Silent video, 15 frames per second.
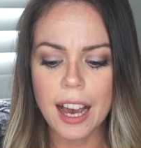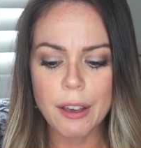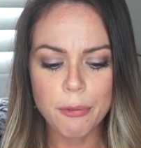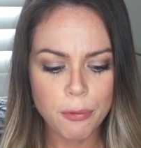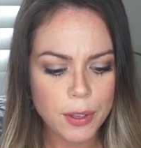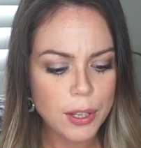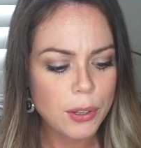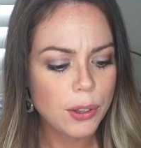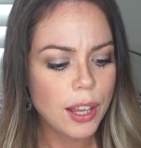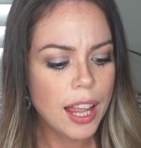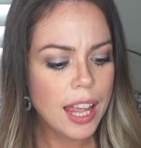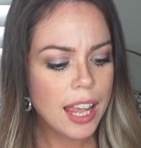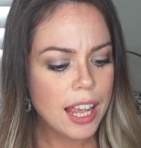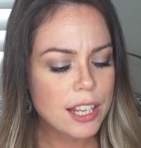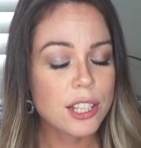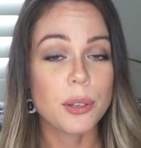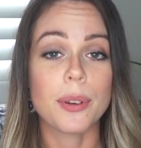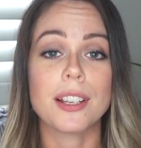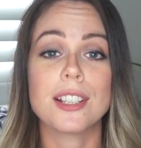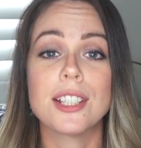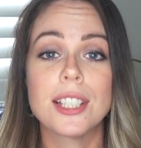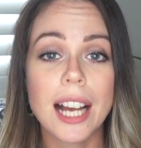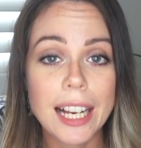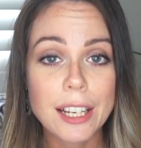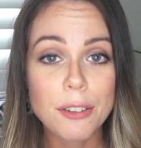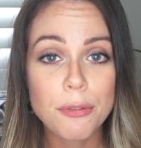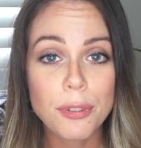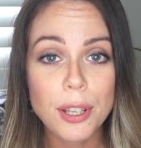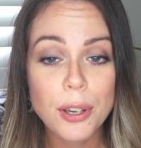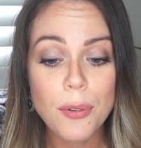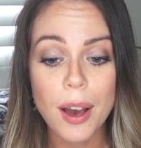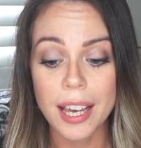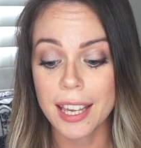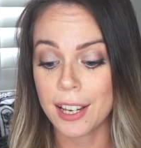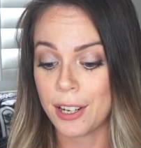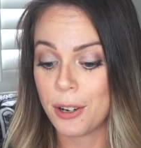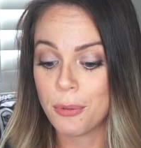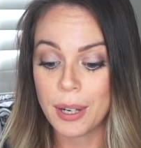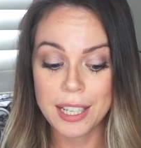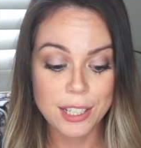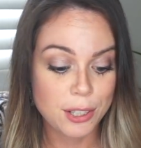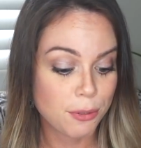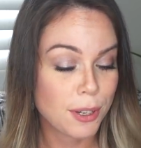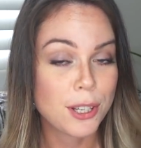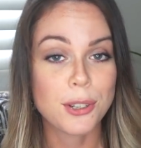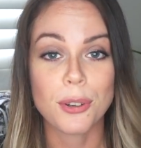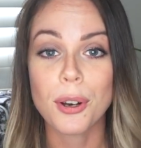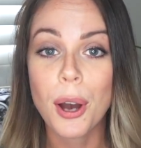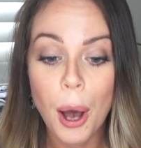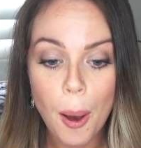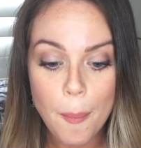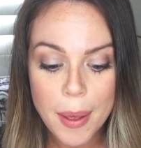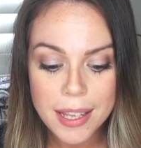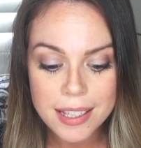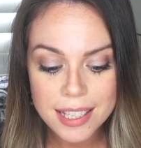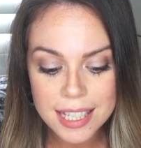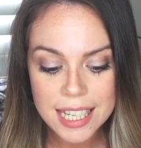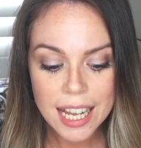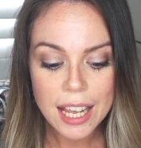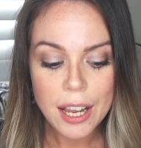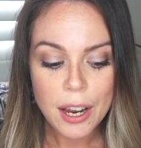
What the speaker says: I feel so excited for you. I cannot wait to read your comments.